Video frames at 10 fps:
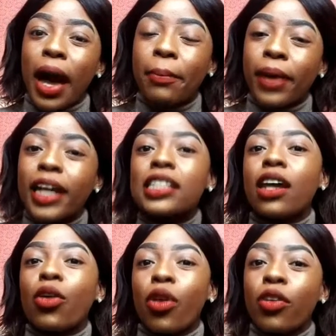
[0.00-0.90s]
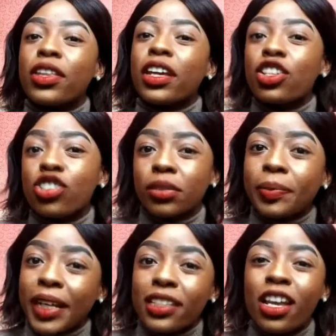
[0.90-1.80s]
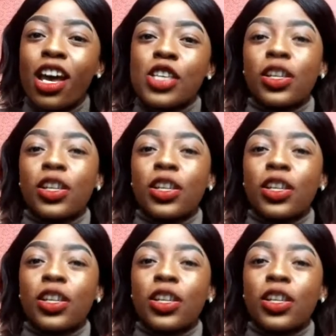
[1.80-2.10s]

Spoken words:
apply it around the injured place